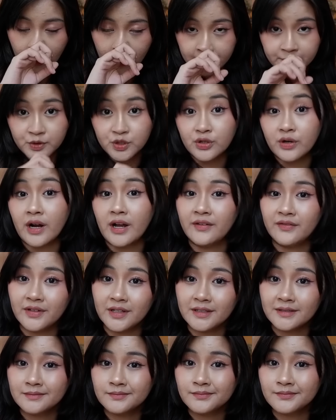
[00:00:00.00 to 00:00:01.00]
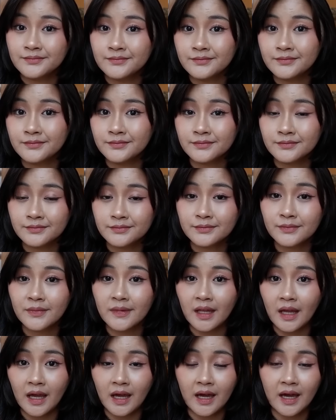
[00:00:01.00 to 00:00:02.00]
I'm driving
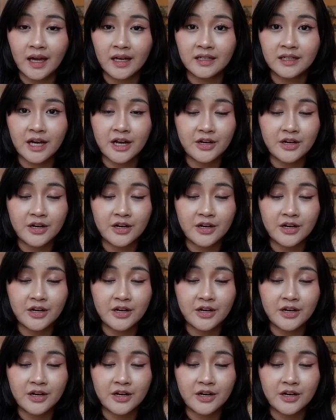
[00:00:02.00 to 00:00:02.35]
and